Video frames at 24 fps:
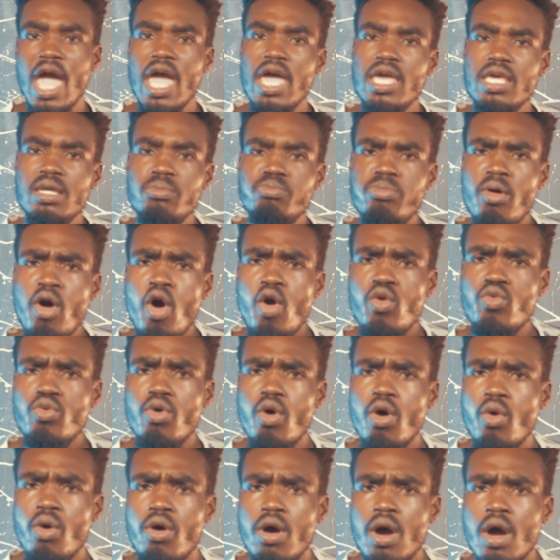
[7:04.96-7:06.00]
Hey,
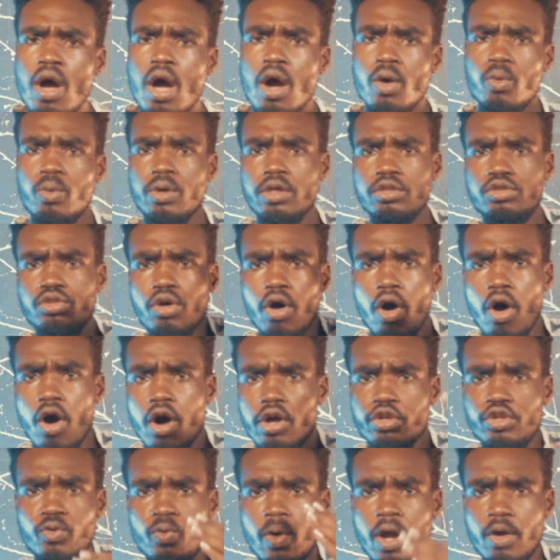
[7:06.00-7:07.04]
Bongo, with
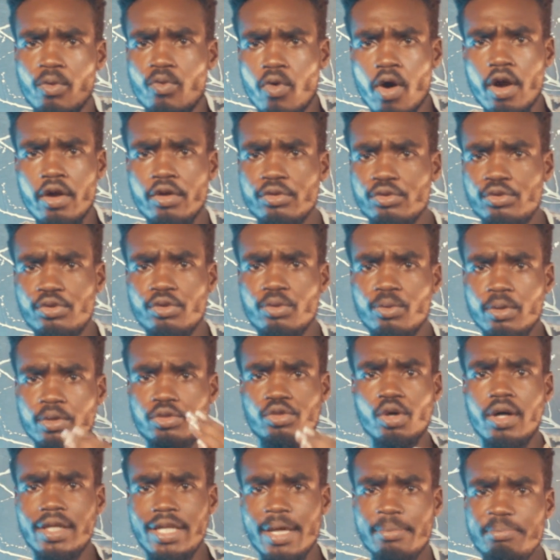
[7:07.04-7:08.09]
all you were going through,
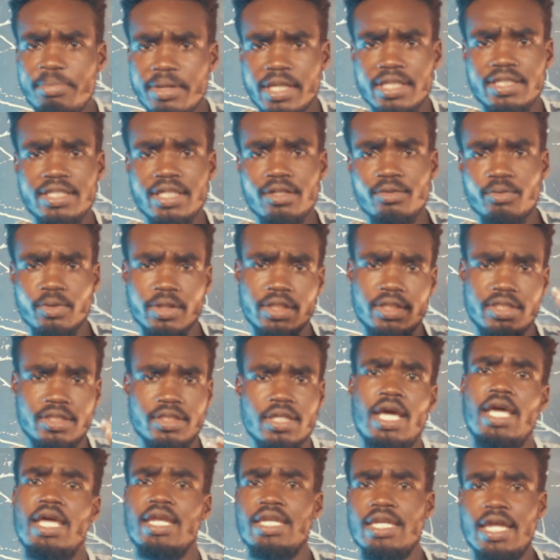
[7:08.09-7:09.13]
with all the beating, with
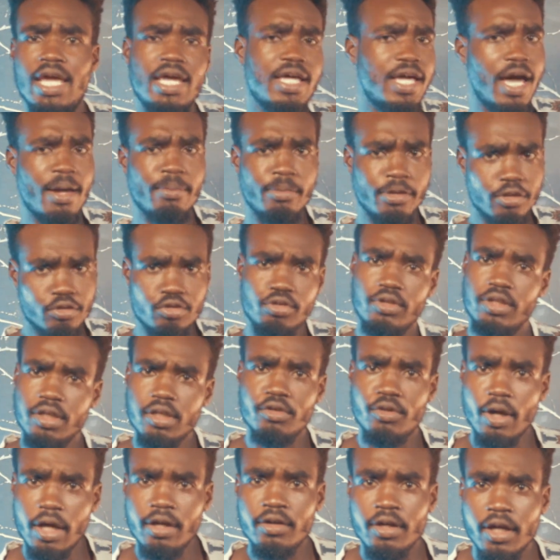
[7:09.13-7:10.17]
they coming to
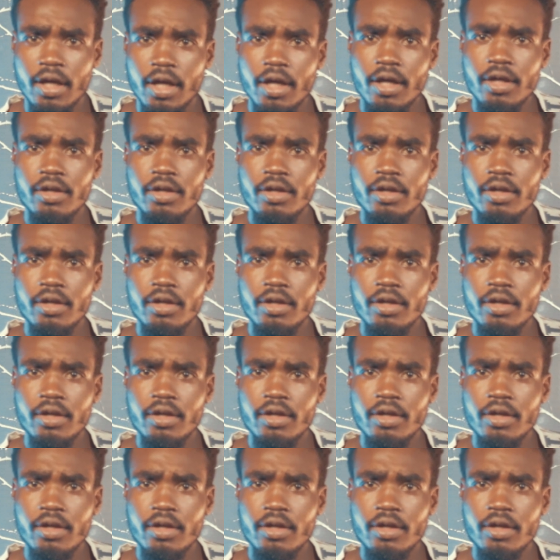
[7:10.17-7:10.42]
kill him,